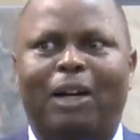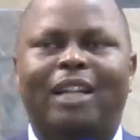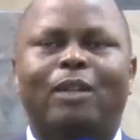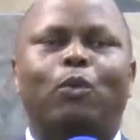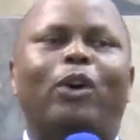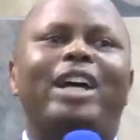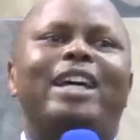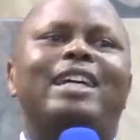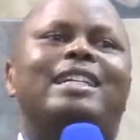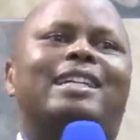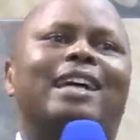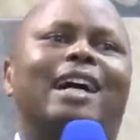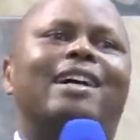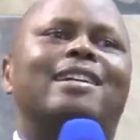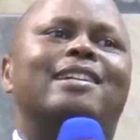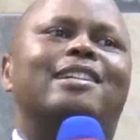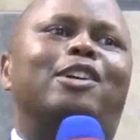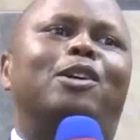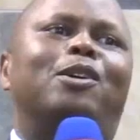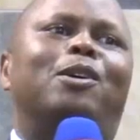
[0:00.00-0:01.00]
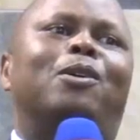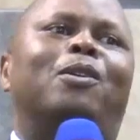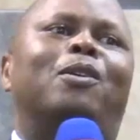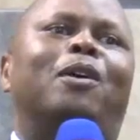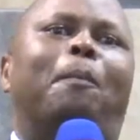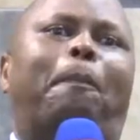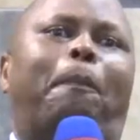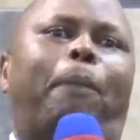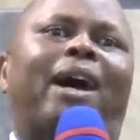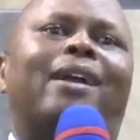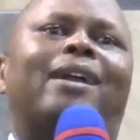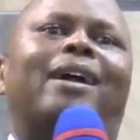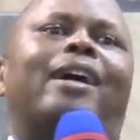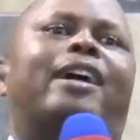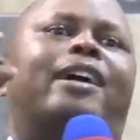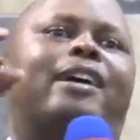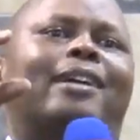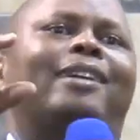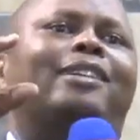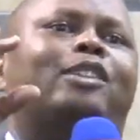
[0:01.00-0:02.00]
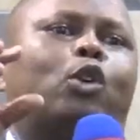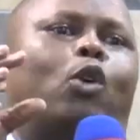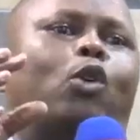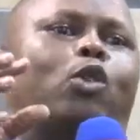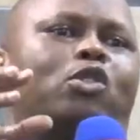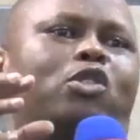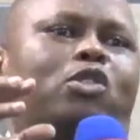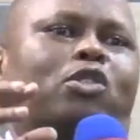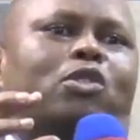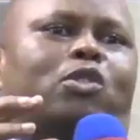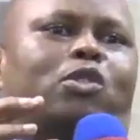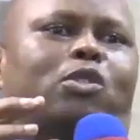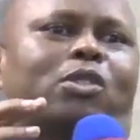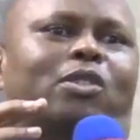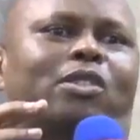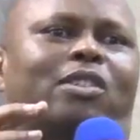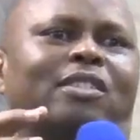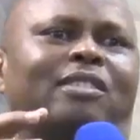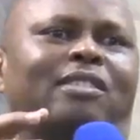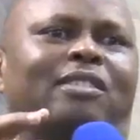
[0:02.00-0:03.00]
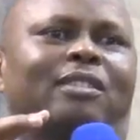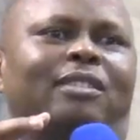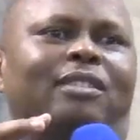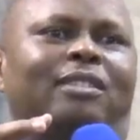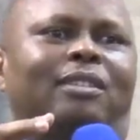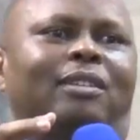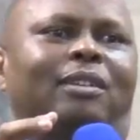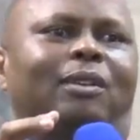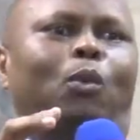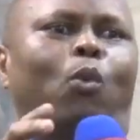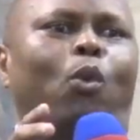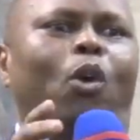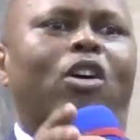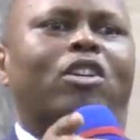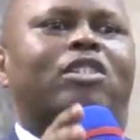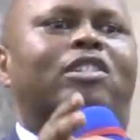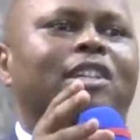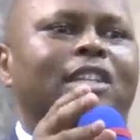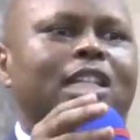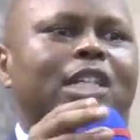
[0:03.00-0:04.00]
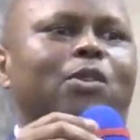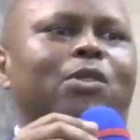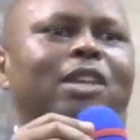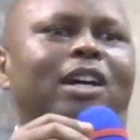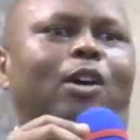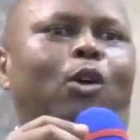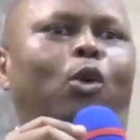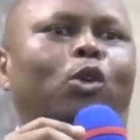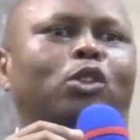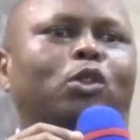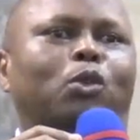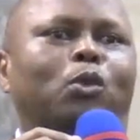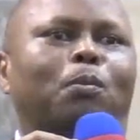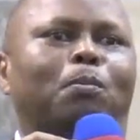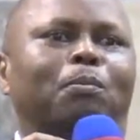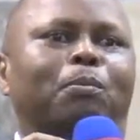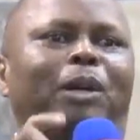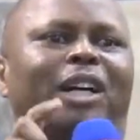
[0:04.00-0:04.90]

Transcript: But wait until Paracletos walks into the courtroom.